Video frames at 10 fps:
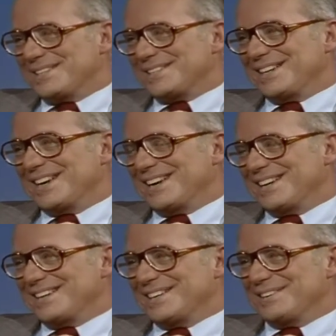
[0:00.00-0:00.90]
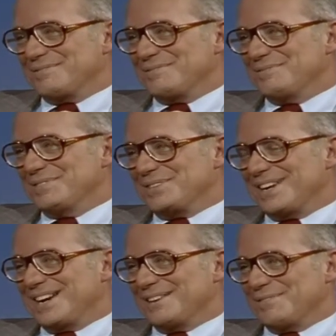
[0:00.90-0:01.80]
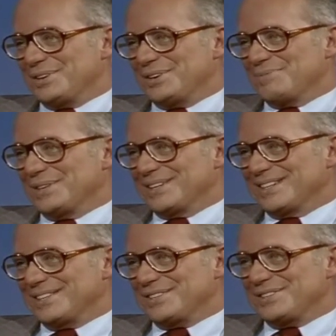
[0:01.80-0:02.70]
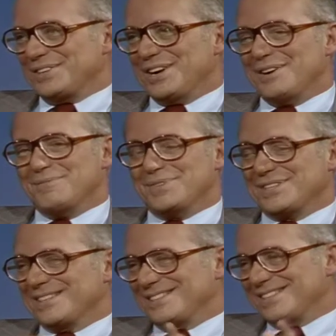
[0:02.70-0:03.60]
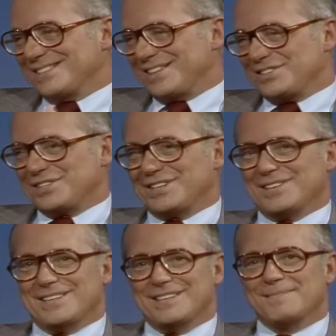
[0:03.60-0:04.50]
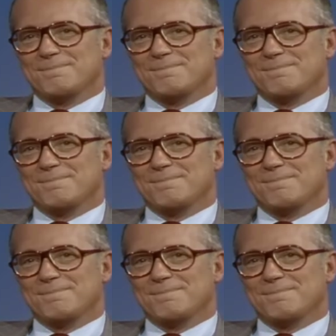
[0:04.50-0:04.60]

It's a high, uh, there's a high vulnerability to the job. It's a touchy area.